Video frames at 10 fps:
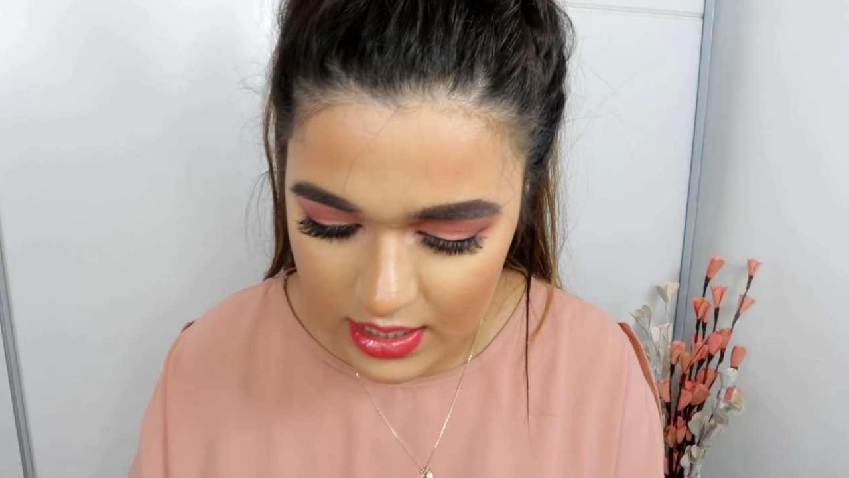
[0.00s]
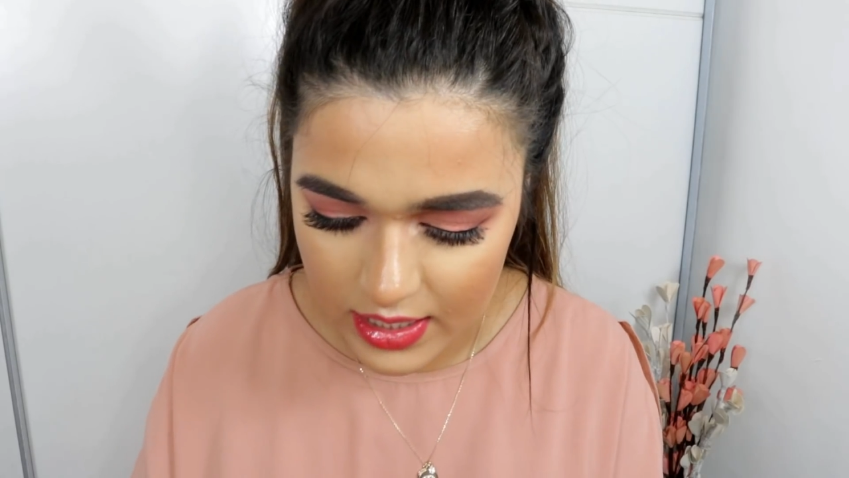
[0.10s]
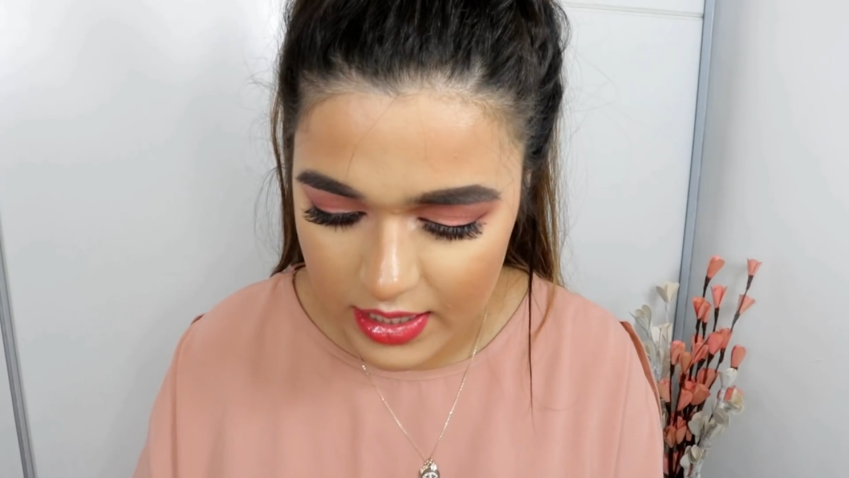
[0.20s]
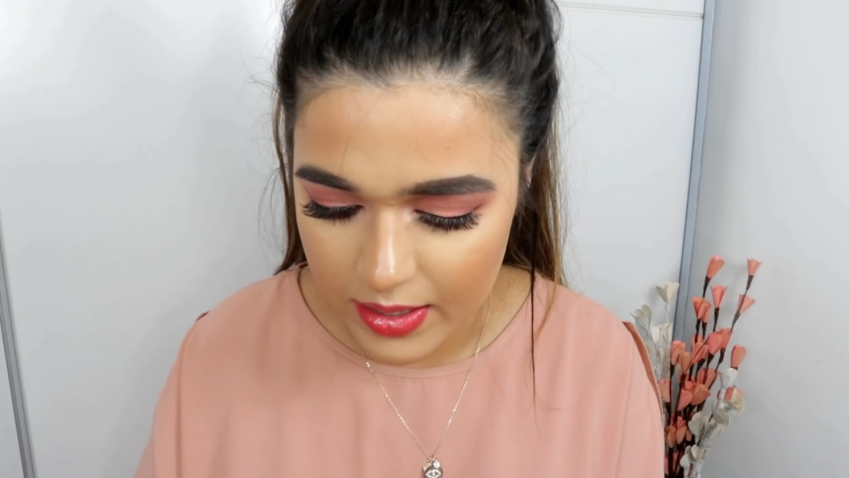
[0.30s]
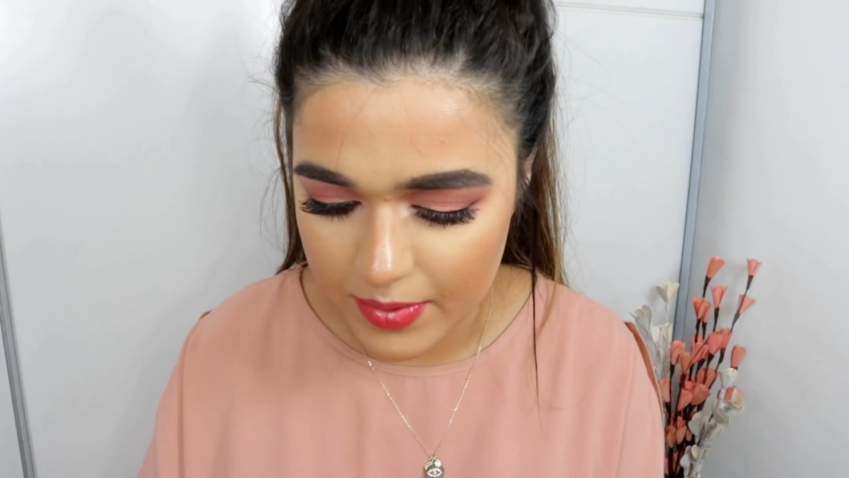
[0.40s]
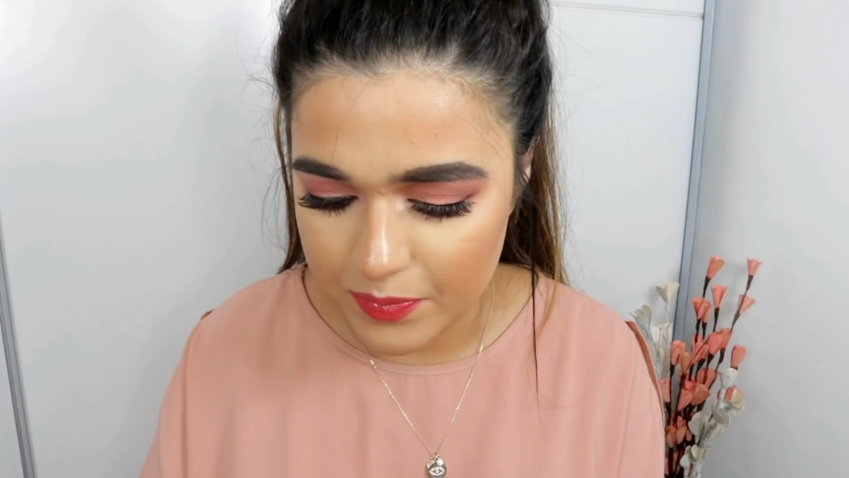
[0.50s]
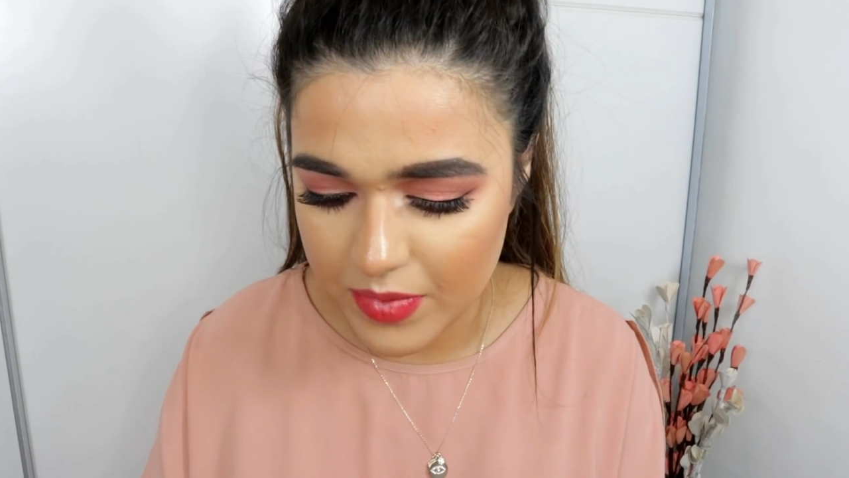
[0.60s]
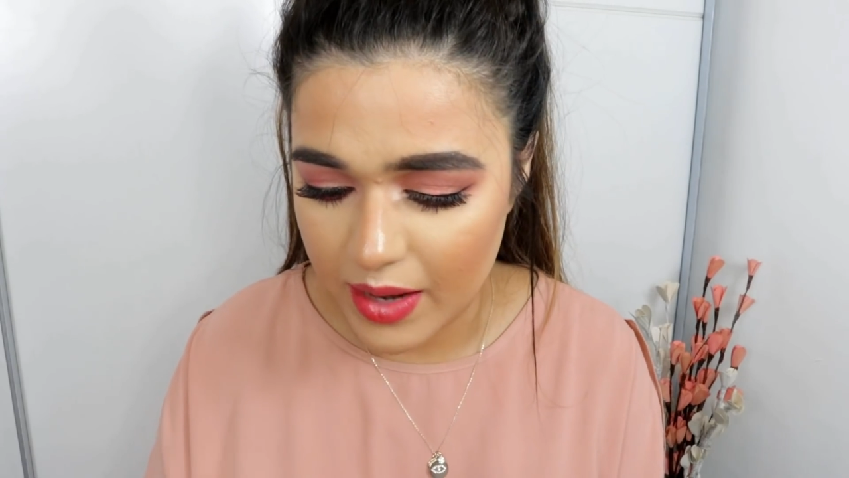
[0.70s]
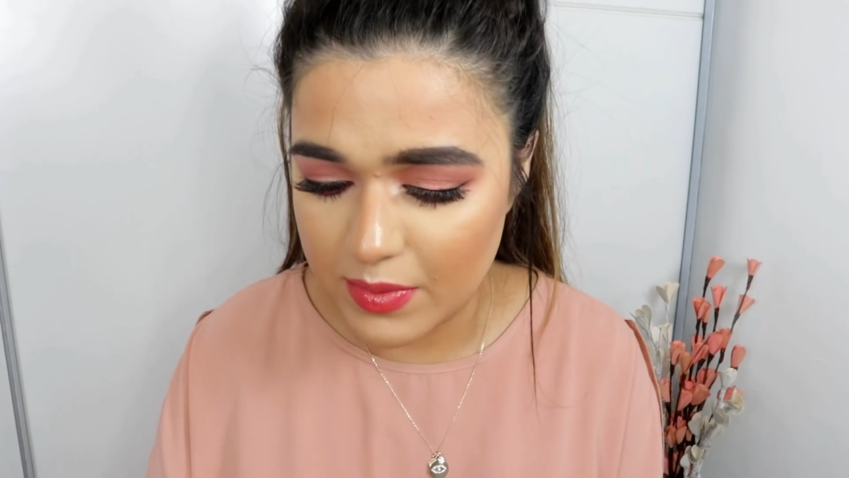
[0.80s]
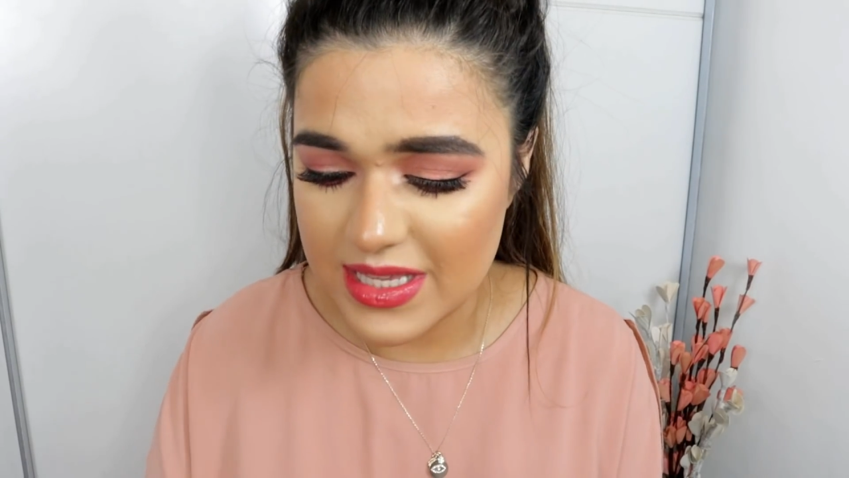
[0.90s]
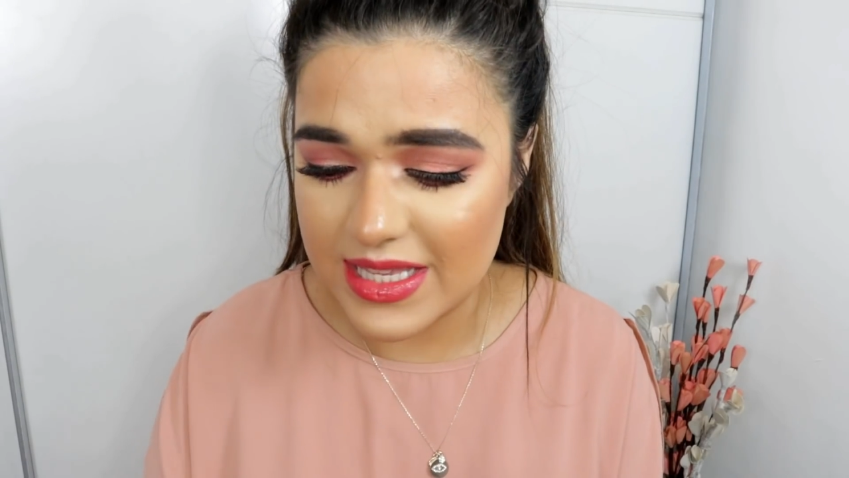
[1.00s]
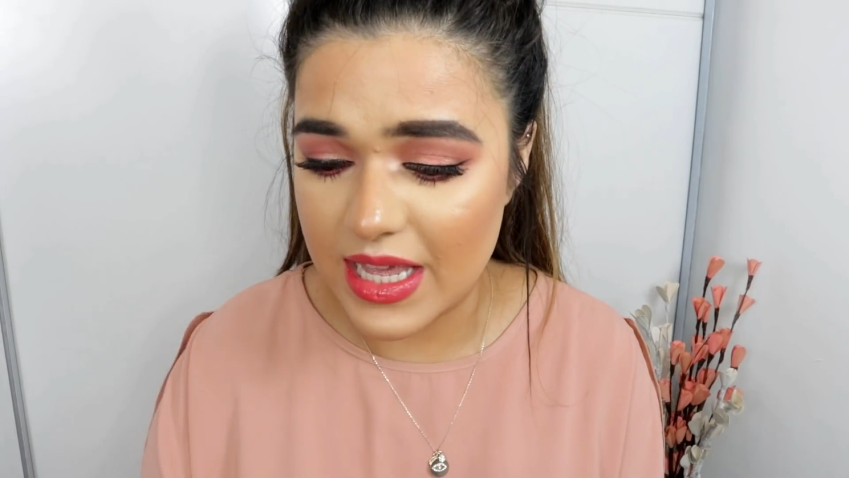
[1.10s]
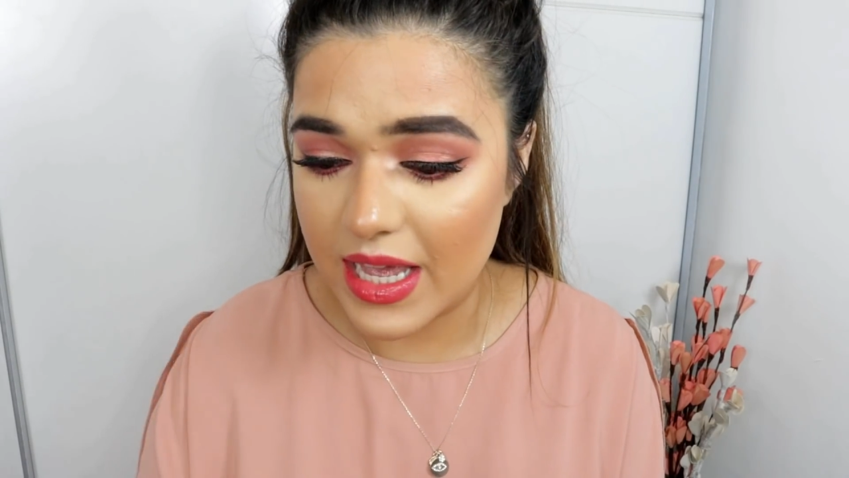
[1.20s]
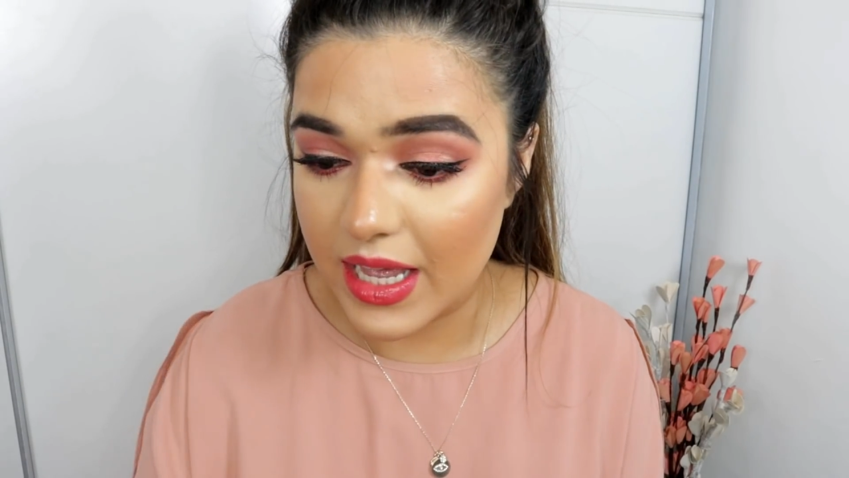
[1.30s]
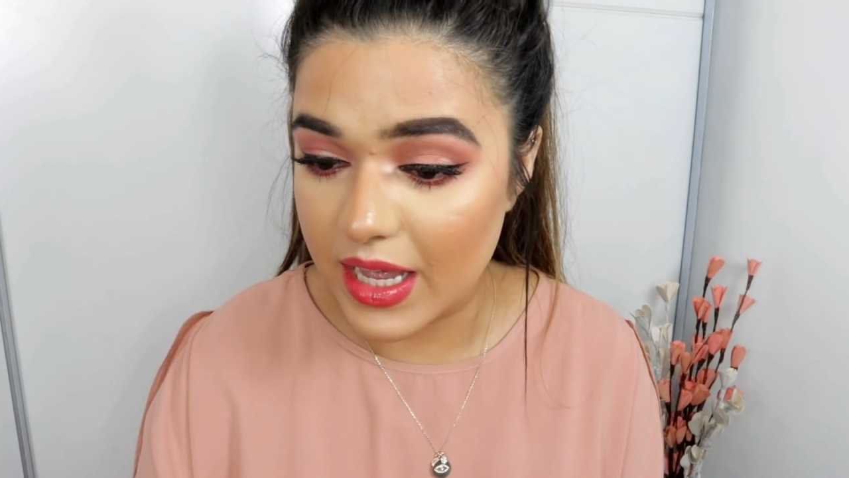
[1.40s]
I would
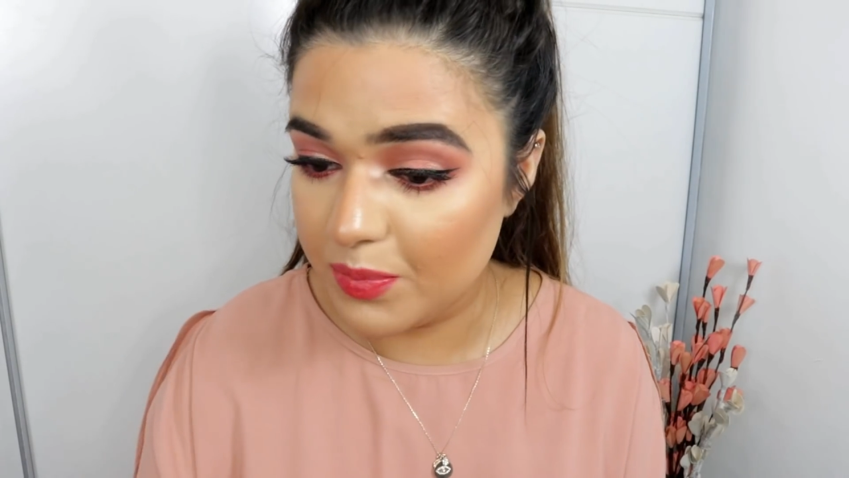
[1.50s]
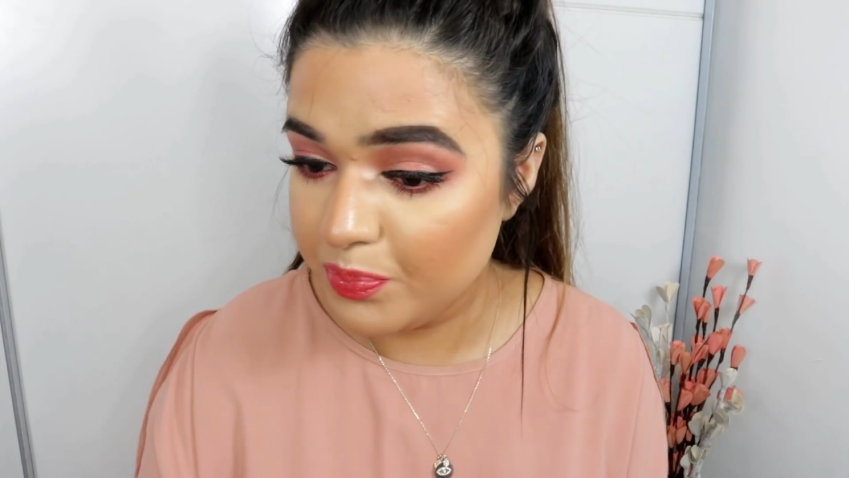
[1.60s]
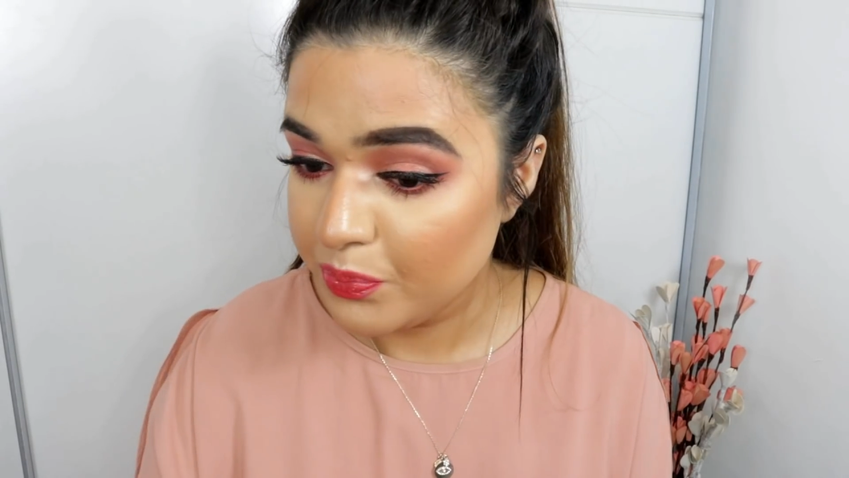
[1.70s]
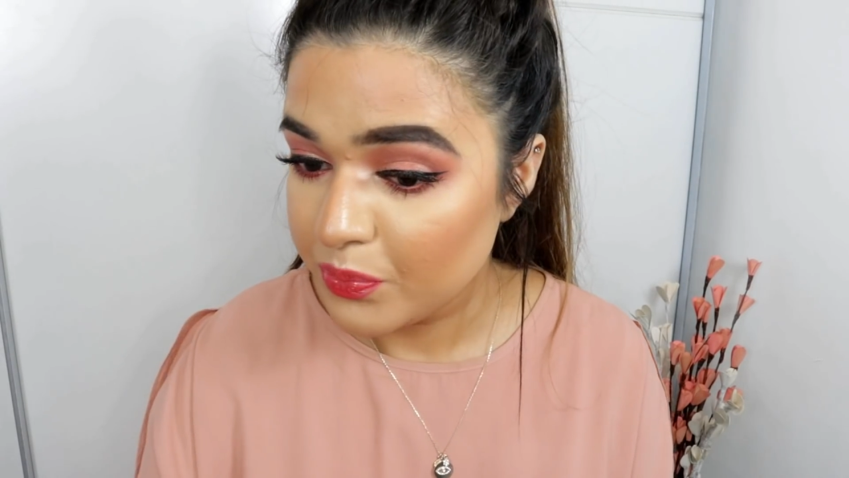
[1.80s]
say